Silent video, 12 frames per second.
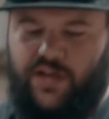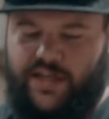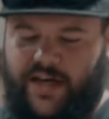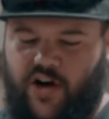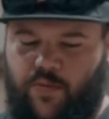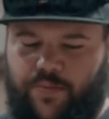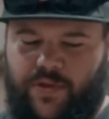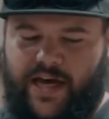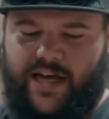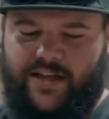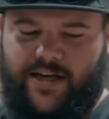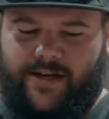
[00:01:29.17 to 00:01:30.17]
like help
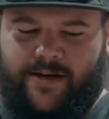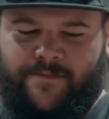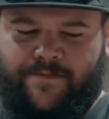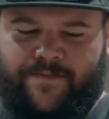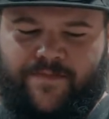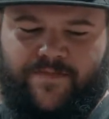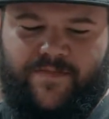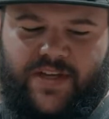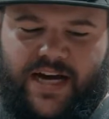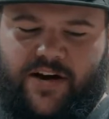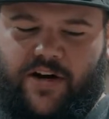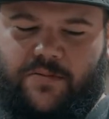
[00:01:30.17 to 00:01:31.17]
that like,
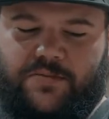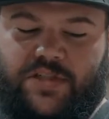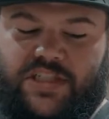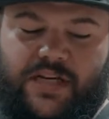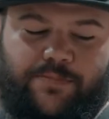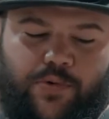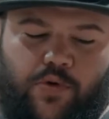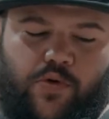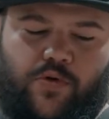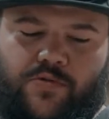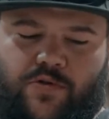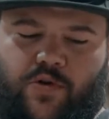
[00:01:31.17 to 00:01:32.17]
I don't know,
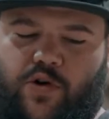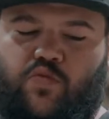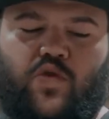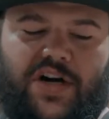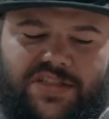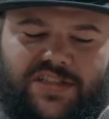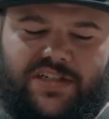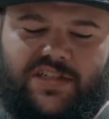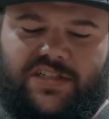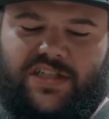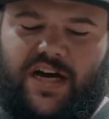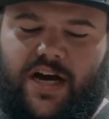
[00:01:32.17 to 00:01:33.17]
simple or rustic
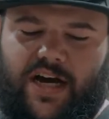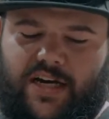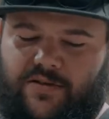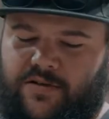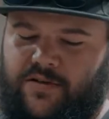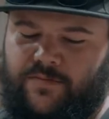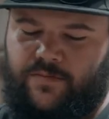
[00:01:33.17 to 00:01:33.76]
design